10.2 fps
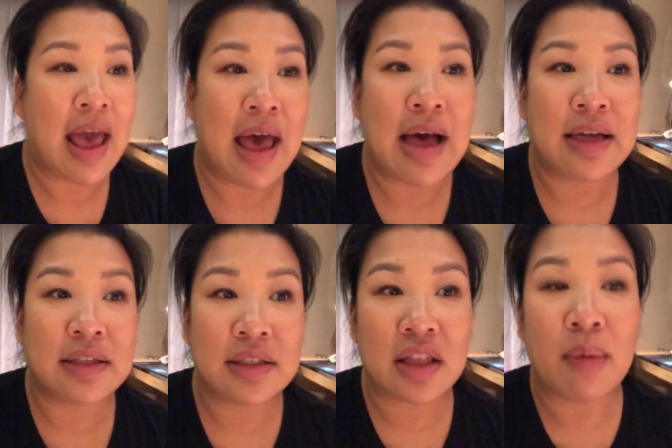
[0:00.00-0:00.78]

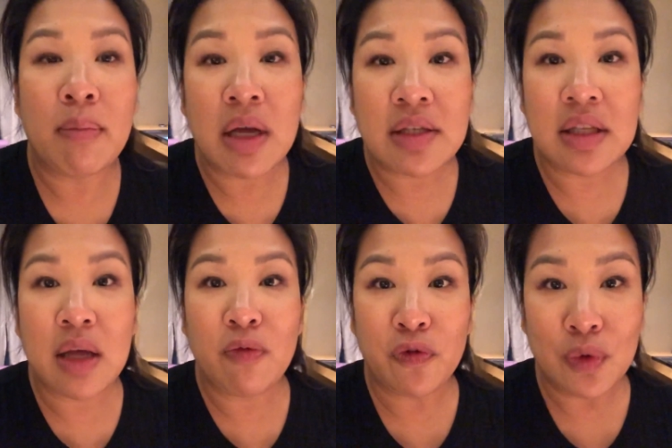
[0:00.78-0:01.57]
and the
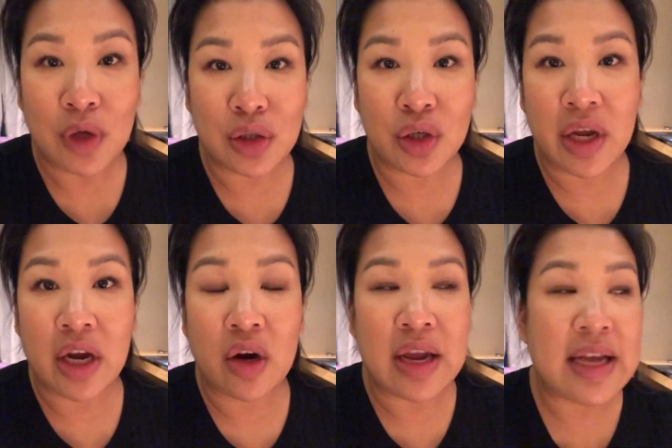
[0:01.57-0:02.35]
Muslim food culture
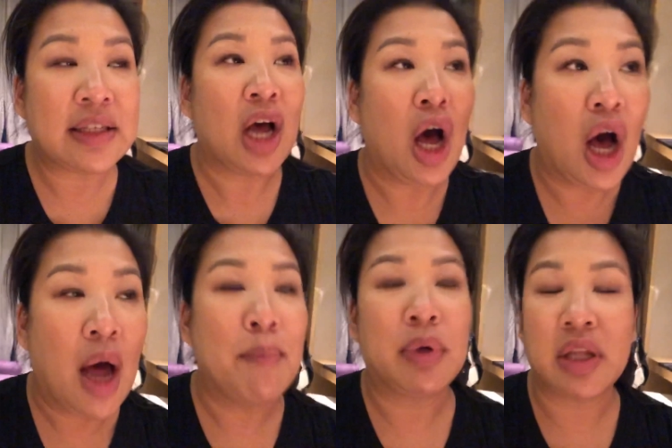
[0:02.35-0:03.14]
here is
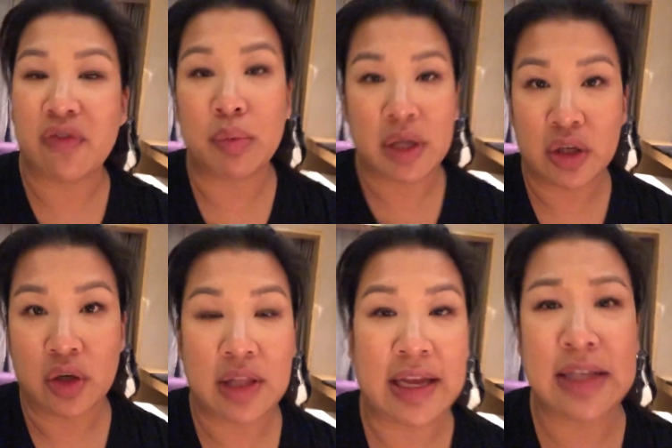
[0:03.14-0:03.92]
unbelievably
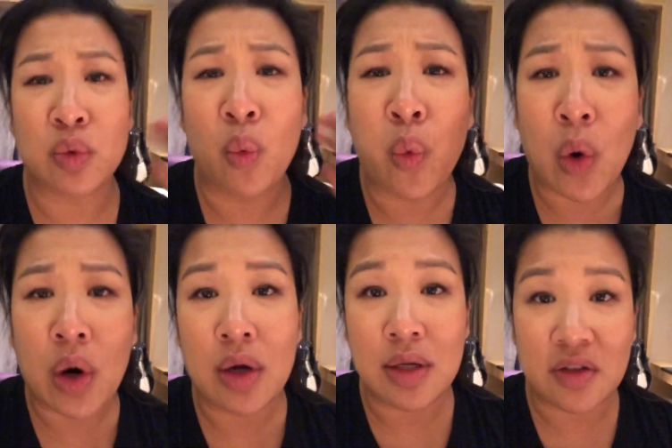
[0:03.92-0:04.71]
good. Like it's
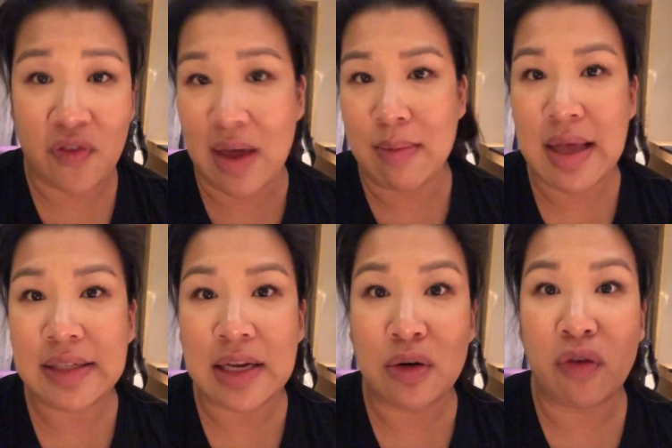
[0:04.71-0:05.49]
world
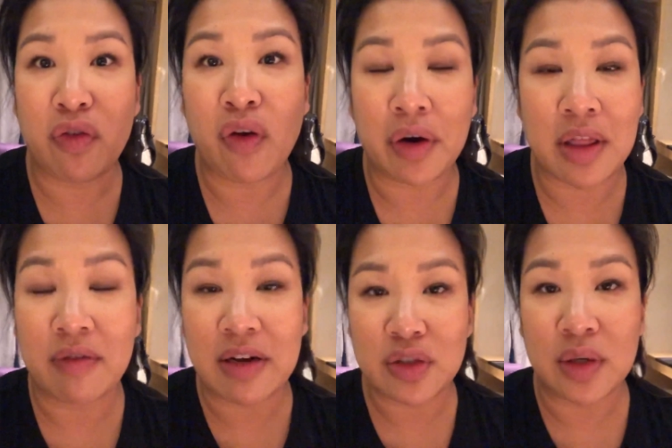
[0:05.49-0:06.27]
famous. I don't know if you've heard of
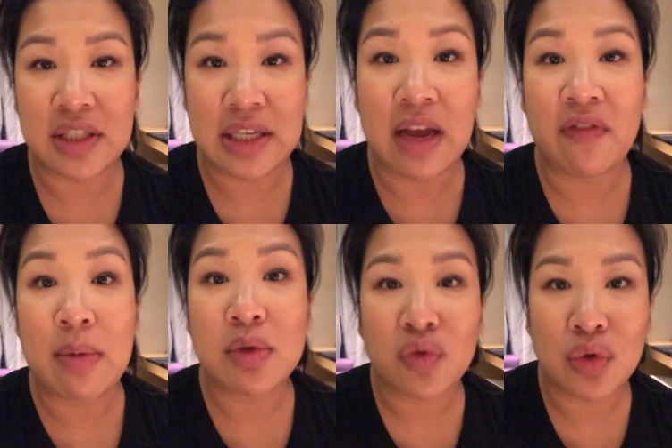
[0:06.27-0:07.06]
that restaurant, Xi'an
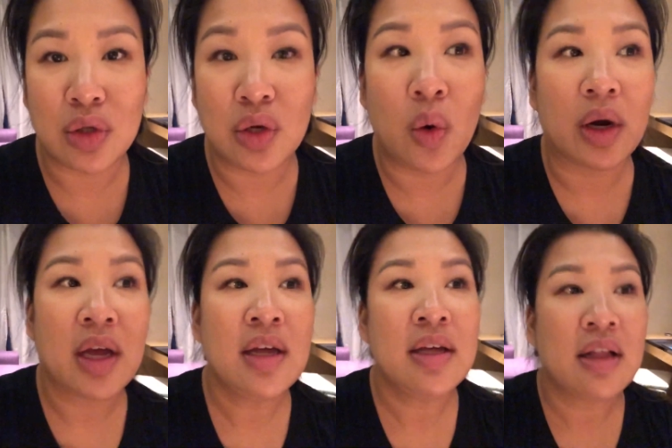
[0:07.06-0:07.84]
Famous Foods in New
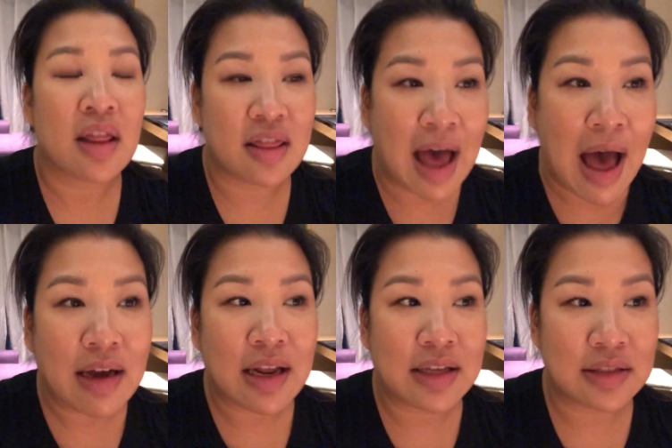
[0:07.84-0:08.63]
York.
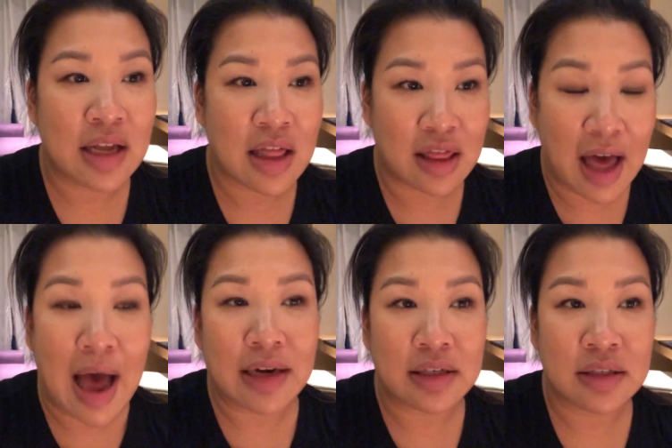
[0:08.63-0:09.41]
That is
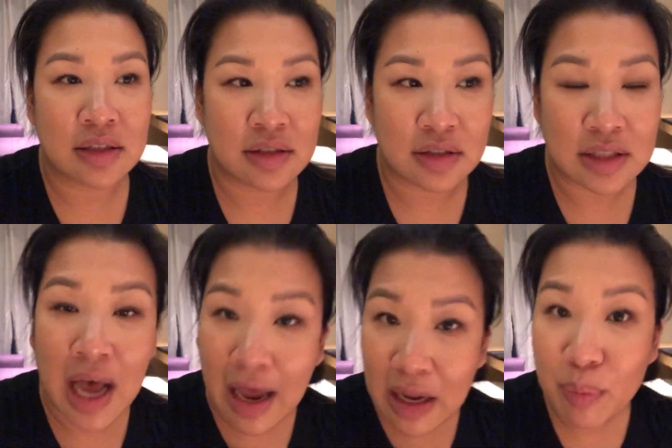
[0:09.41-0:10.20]
that
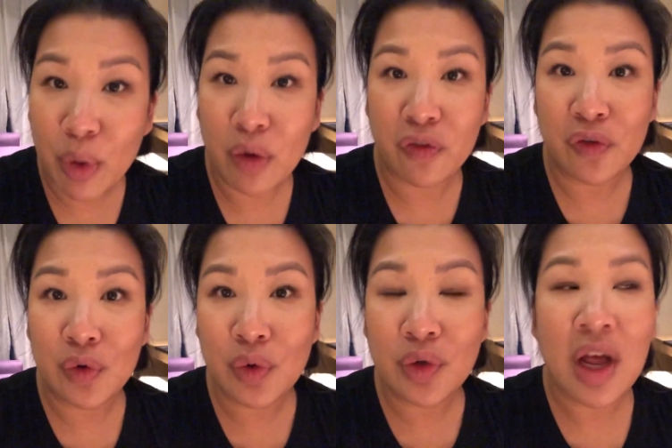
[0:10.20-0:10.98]
type of
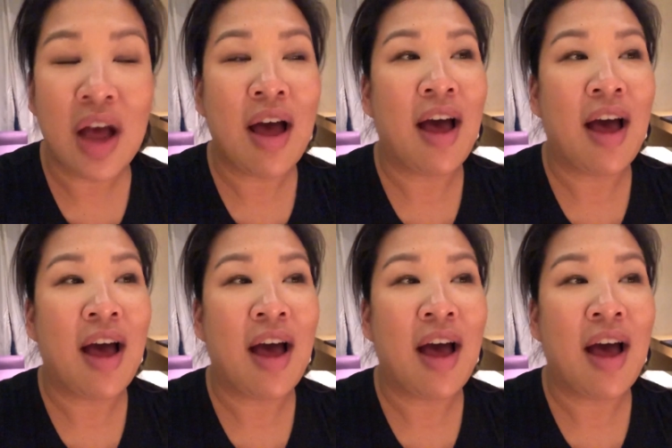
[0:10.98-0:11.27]
food.